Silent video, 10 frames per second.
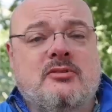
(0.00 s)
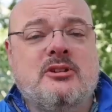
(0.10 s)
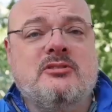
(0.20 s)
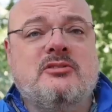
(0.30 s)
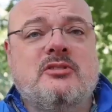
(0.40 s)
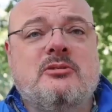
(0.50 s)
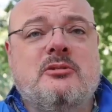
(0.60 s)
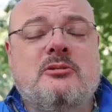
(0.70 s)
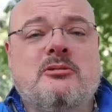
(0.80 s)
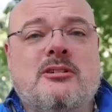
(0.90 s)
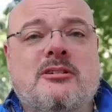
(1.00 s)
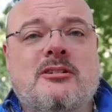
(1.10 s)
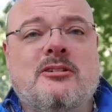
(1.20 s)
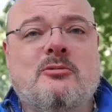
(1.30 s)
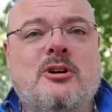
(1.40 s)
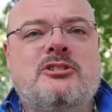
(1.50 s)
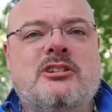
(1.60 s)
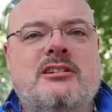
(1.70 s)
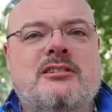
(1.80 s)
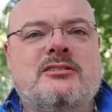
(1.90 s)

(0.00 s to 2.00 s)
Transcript: for those of you who are watching and are